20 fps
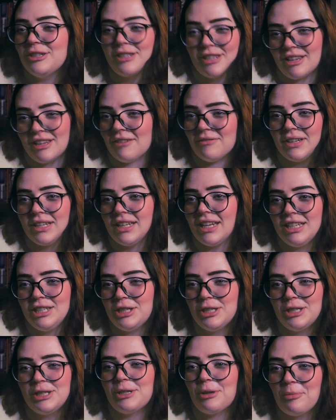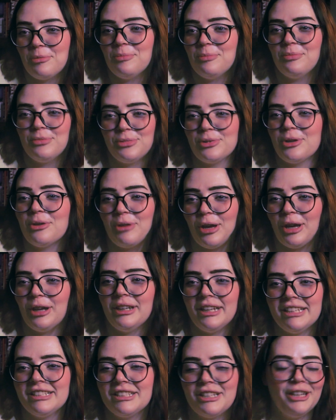love it. It's just so
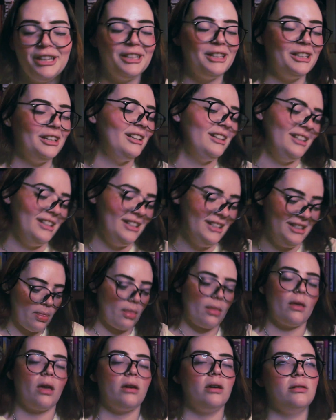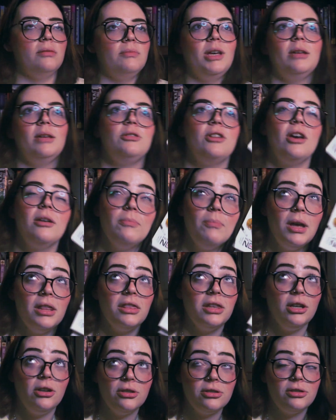good. It's good. In
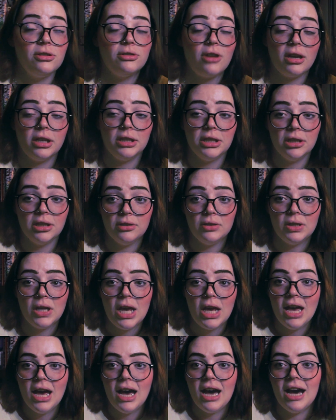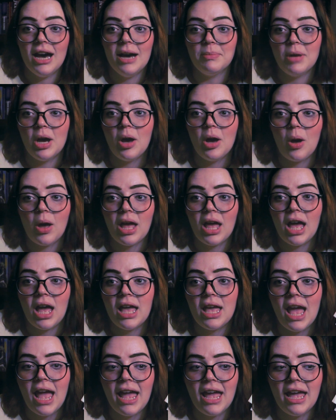Monthly Girls Nozaki-kun,
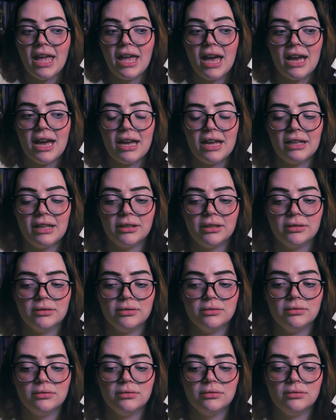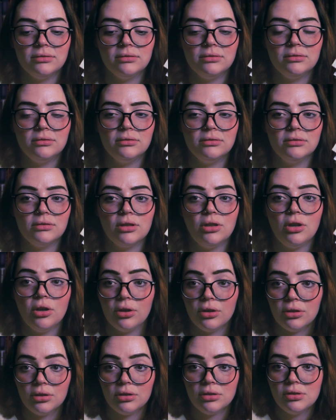a
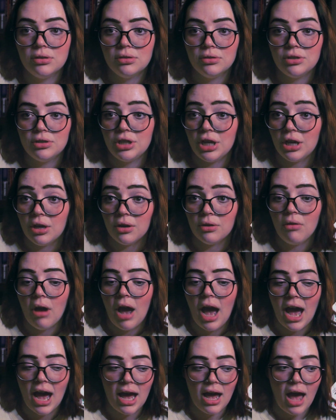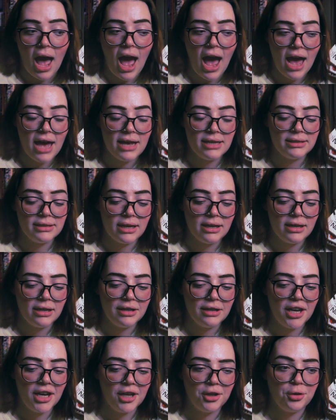girl, Shio, has
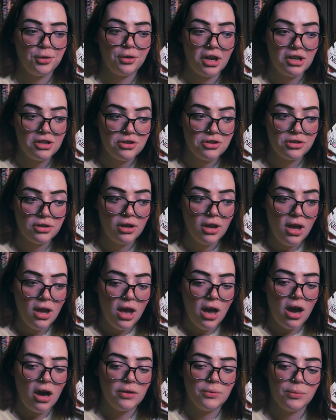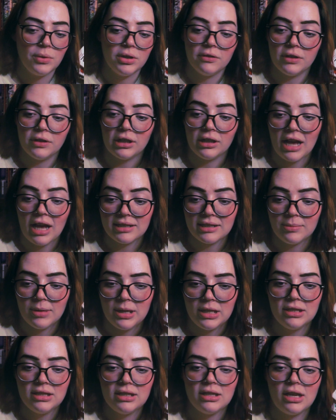a crush on one of her
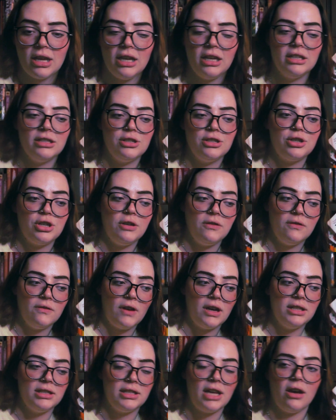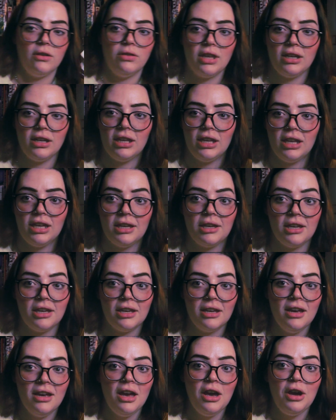classmates, and she finds out that
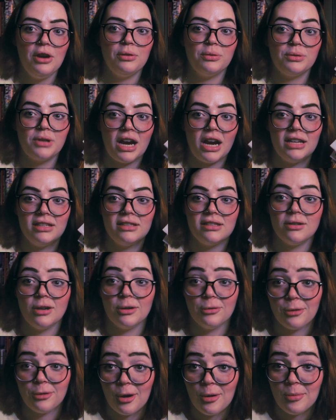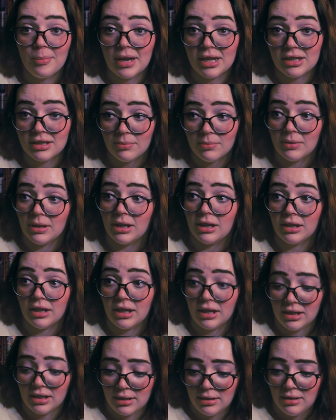he writes a romance
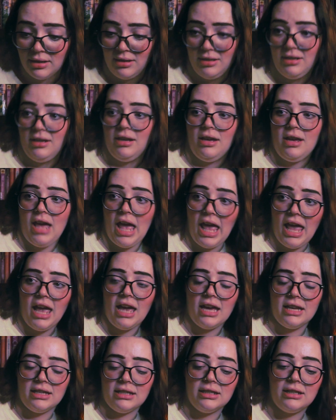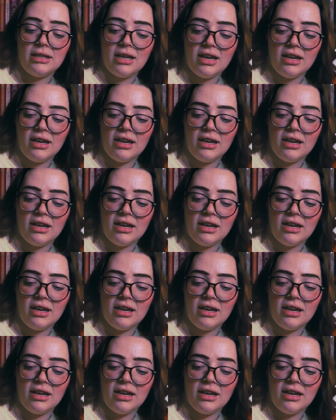manga and